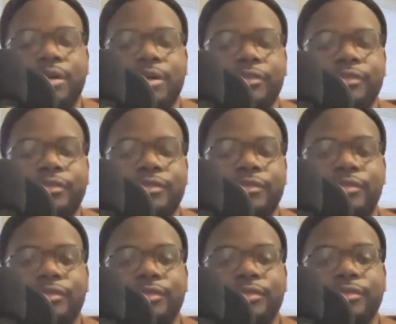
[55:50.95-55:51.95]
Still new to
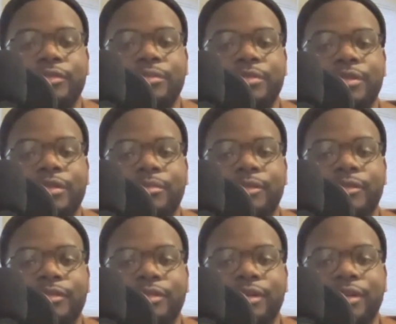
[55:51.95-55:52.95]
the YouTube thing. I'm used
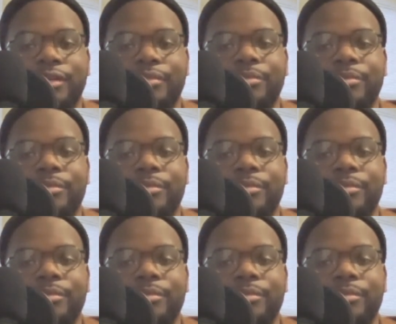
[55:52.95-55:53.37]
to like